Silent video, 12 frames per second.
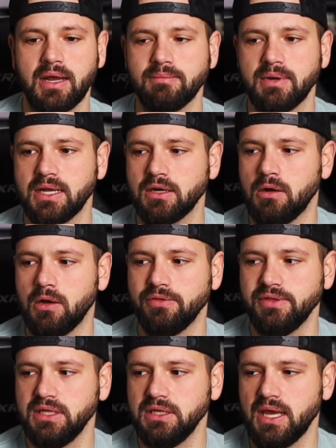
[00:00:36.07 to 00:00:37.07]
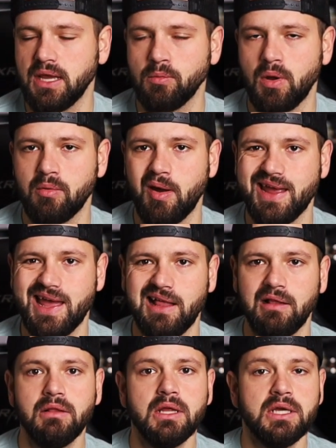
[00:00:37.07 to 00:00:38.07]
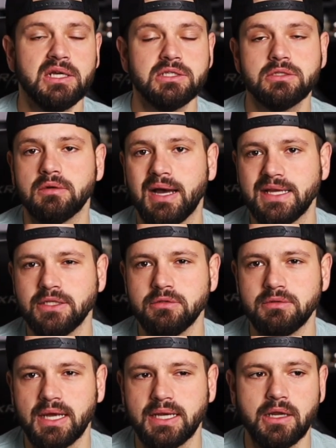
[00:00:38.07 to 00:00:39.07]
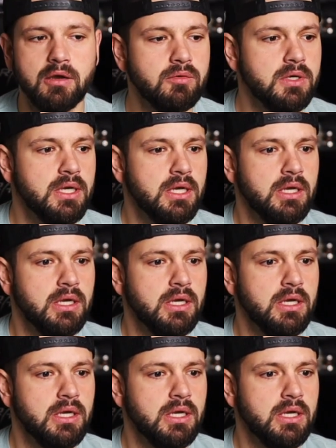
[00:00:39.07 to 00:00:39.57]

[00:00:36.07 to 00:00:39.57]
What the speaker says: I'm not on the MMYYL, so I do not know.